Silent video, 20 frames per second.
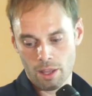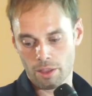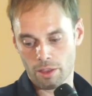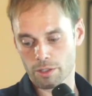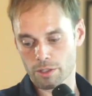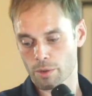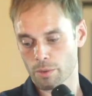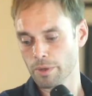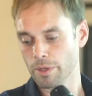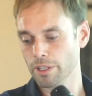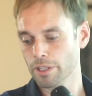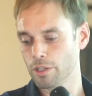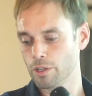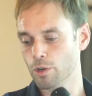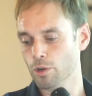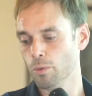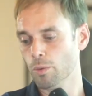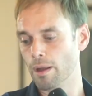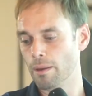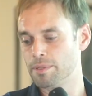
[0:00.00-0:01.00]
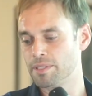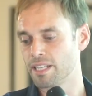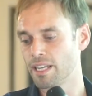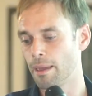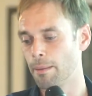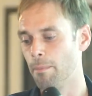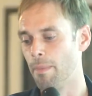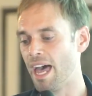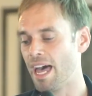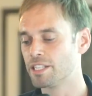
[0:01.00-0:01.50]
There's a really cool
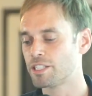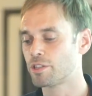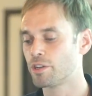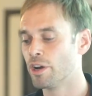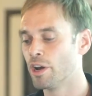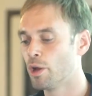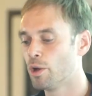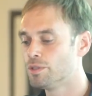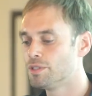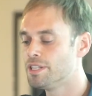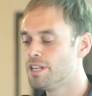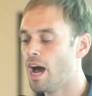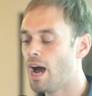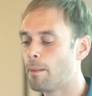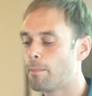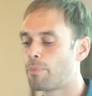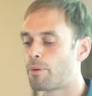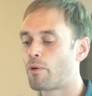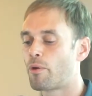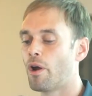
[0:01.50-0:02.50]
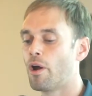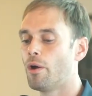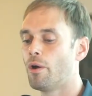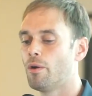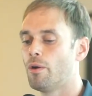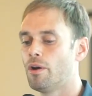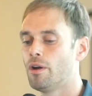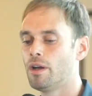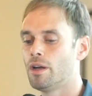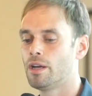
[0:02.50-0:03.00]
website,
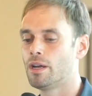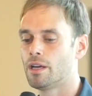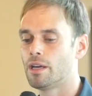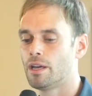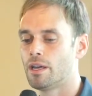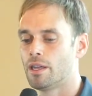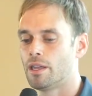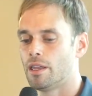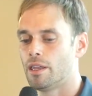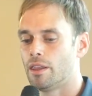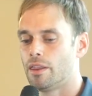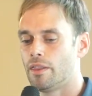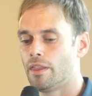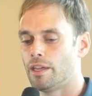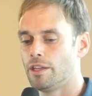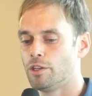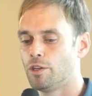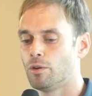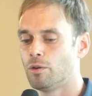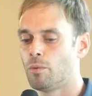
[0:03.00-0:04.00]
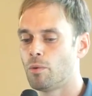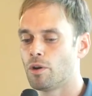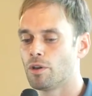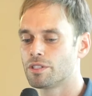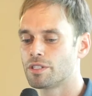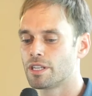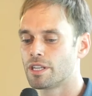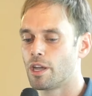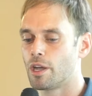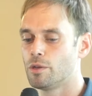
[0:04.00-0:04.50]
masternodes.pro, that you'll
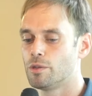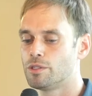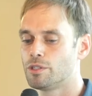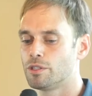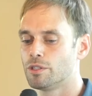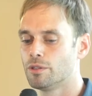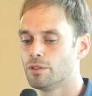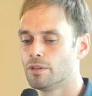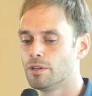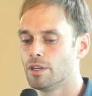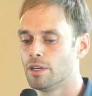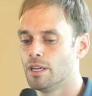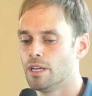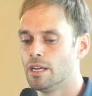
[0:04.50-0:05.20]
want to go to.